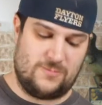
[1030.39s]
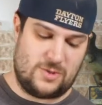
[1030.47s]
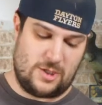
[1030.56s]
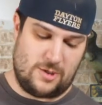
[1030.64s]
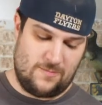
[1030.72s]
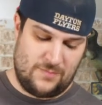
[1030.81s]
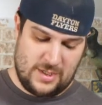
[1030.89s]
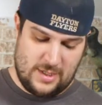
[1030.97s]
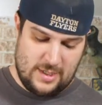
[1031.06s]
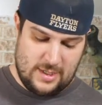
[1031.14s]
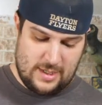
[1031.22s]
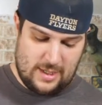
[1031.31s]
So
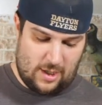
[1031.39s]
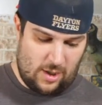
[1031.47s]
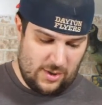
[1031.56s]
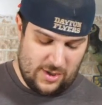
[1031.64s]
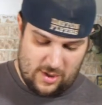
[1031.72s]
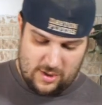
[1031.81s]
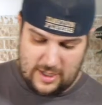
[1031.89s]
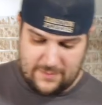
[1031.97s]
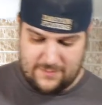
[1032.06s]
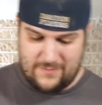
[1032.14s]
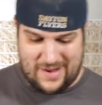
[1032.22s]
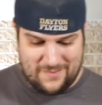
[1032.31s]
all in all,
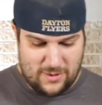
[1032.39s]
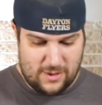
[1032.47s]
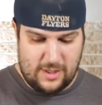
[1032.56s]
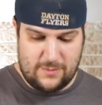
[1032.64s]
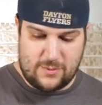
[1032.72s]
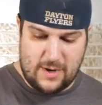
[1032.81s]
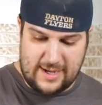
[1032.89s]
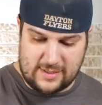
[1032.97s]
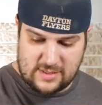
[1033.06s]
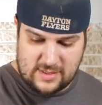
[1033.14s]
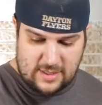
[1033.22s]
I'm pretty impressed.